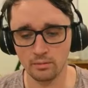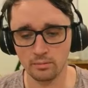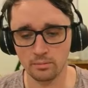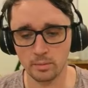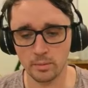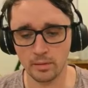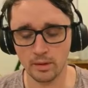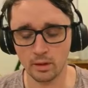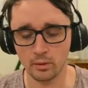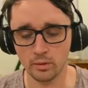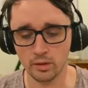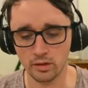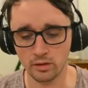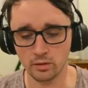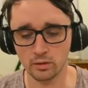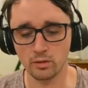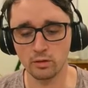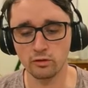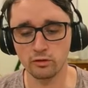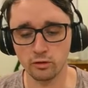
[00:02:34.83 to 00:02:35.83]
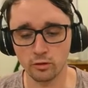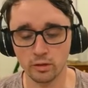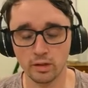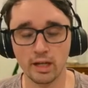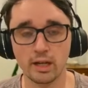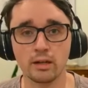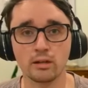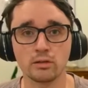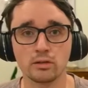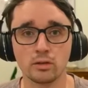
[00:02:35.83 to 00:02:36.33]
we saw
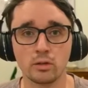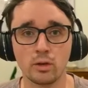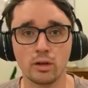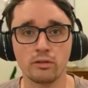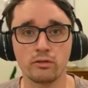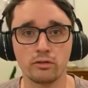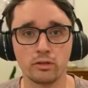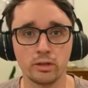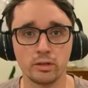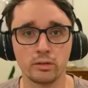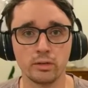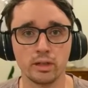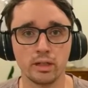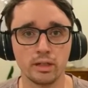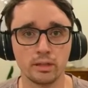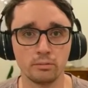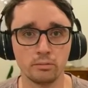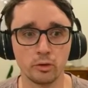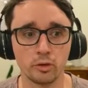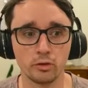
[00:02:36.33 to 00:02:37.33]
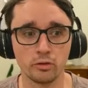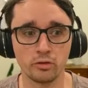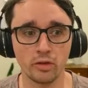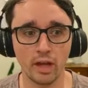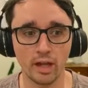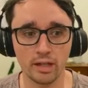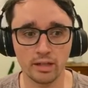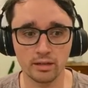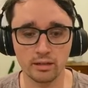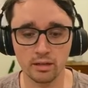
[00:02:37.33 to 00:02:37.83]
Fornals quite frequently move
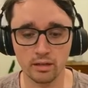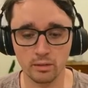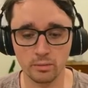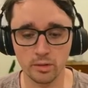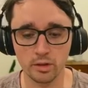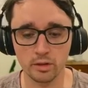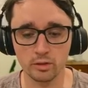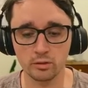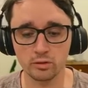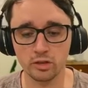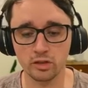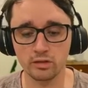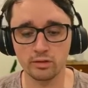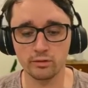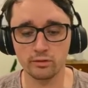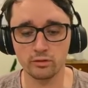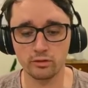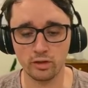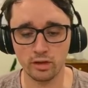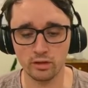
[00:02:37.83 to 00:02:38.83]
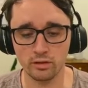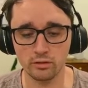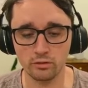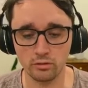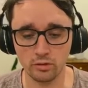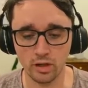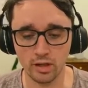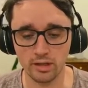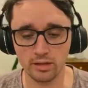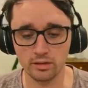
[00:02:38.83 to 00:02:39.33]
into the middle, just in front of
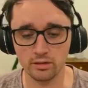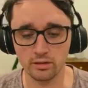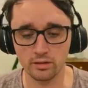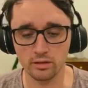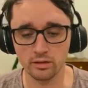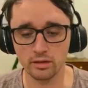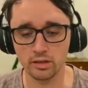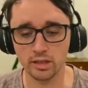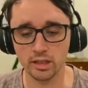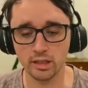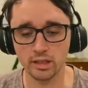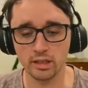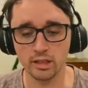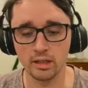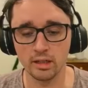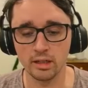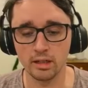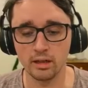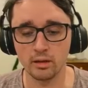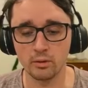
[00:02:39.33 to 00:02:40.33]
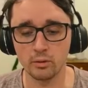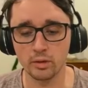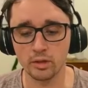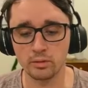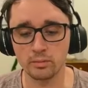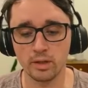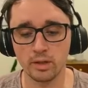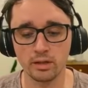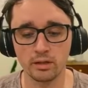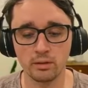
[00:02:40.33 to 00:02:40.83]
Rice and Souček, which meant
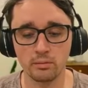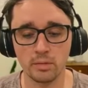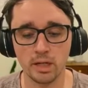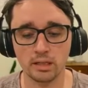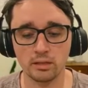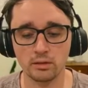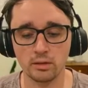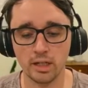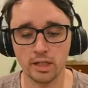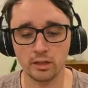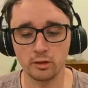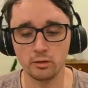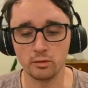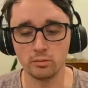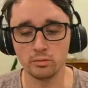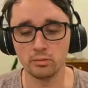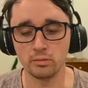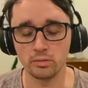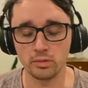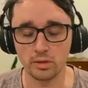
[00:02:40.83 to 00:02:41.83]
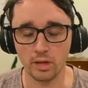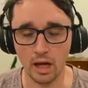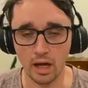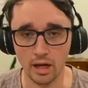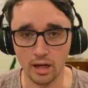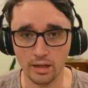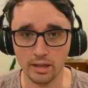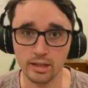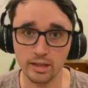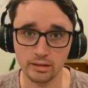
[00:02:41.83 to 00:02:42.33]
that Masuaku
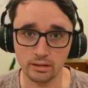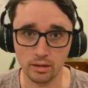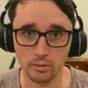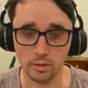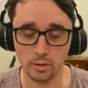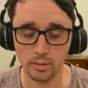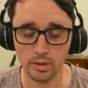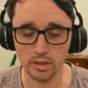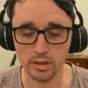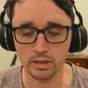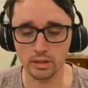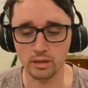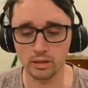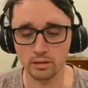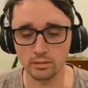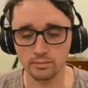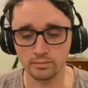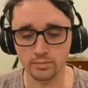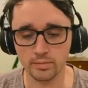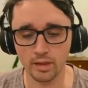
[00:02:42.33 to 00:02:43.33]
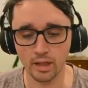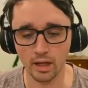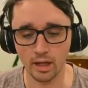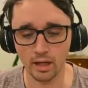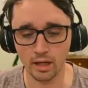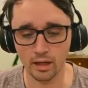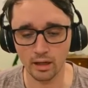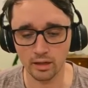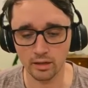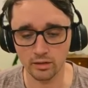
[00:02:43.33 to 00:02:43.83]
kicked up the pitch a little.
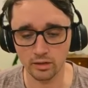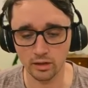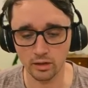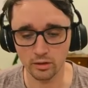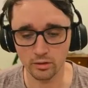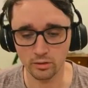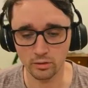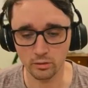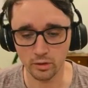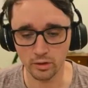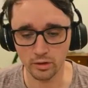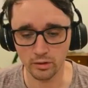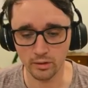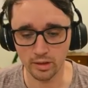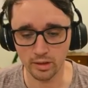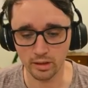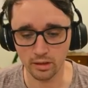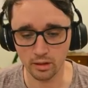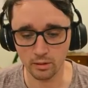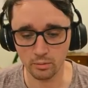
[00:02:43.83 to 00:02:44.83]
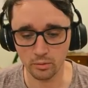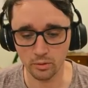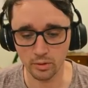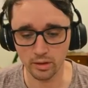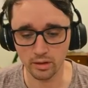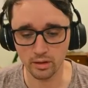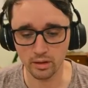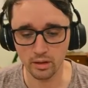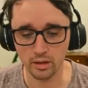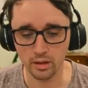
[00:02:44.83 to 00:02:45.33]
So what you ended up with
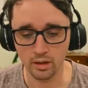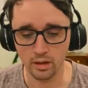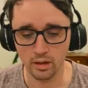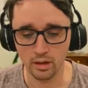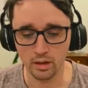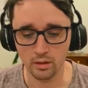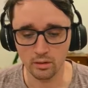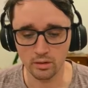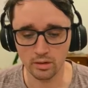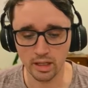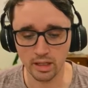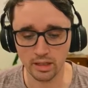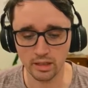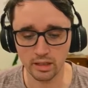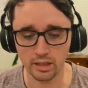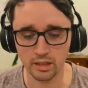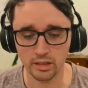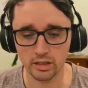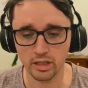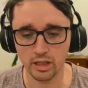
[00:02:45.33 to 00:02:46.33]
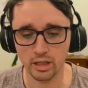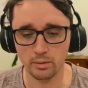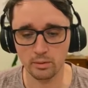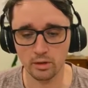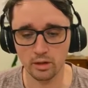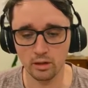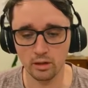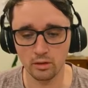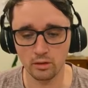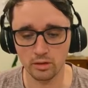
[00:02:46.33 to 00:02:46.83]
was actually a shape that
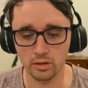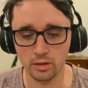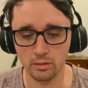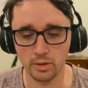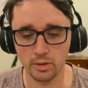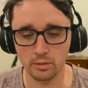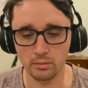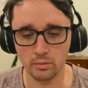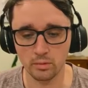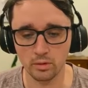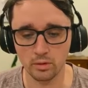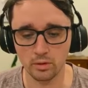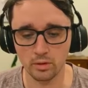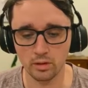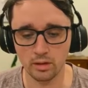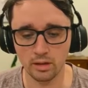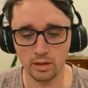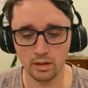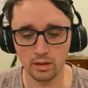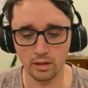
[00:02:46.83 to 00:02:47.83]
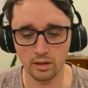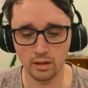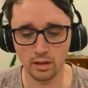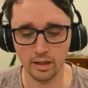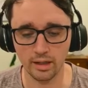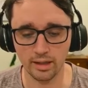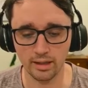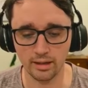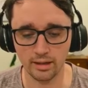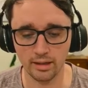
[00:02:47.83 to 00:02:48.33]
looked a bit more like
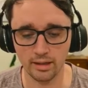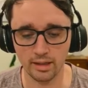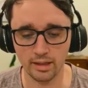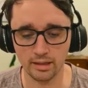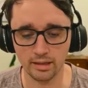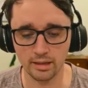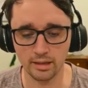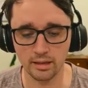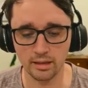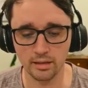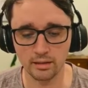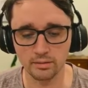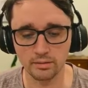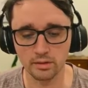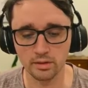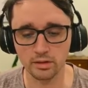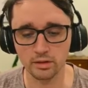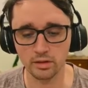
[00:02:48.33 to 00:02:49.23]
this. So